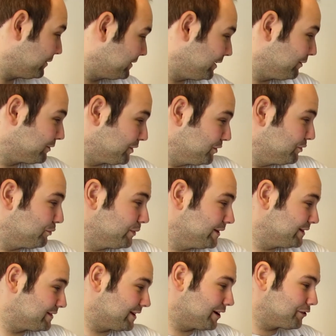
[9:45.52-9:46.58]
I said I was going to do in
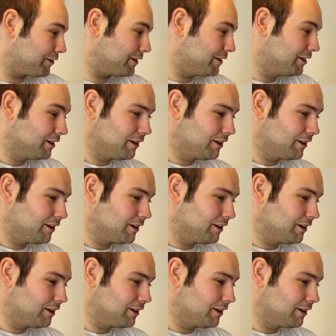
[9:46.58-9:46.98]
this area.